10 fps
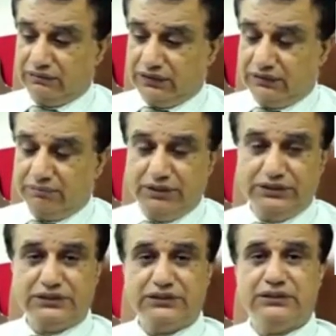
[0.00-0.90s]
we can
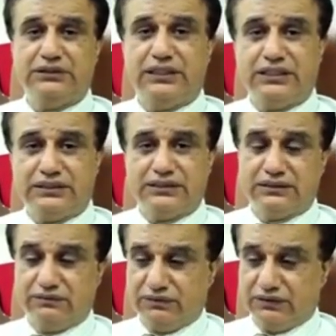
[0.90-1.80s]
measure that
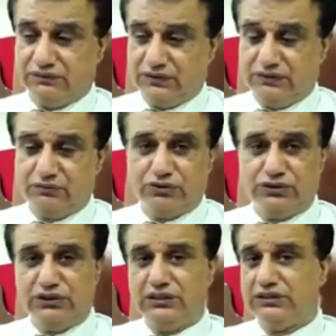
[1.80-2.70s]
whether we have removed
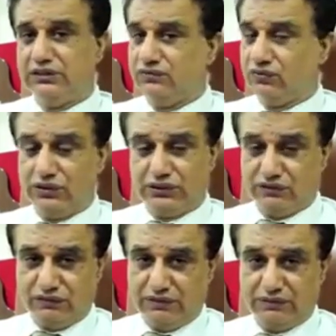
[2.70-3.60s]
3 liter 4
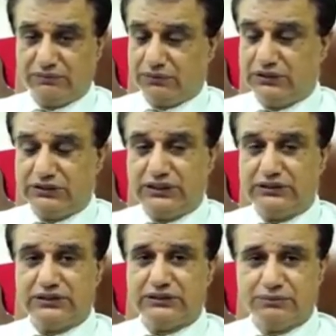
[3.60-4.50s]
liter 5 liter it's, a,
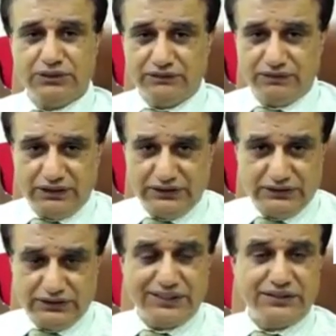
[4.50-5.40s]
it's a something very
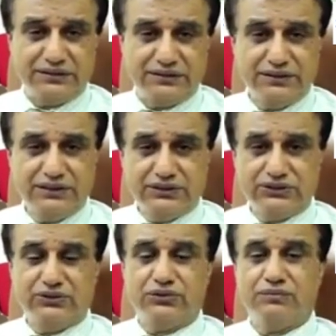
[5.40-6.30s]
instant
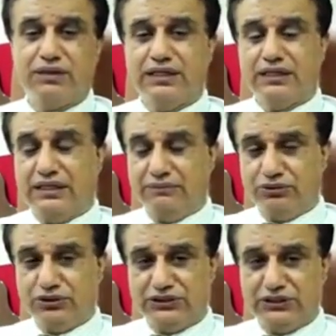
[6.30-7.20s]
so
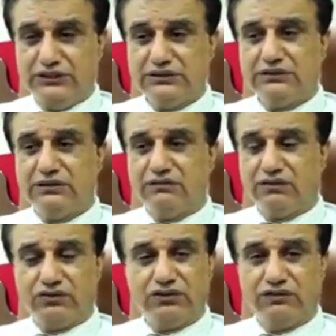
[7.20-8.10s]
liposuction is
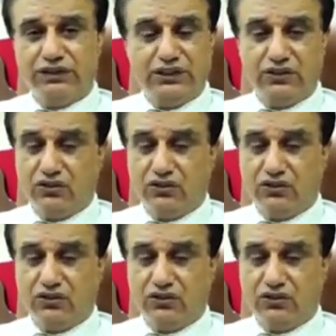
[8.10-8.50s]
one of the very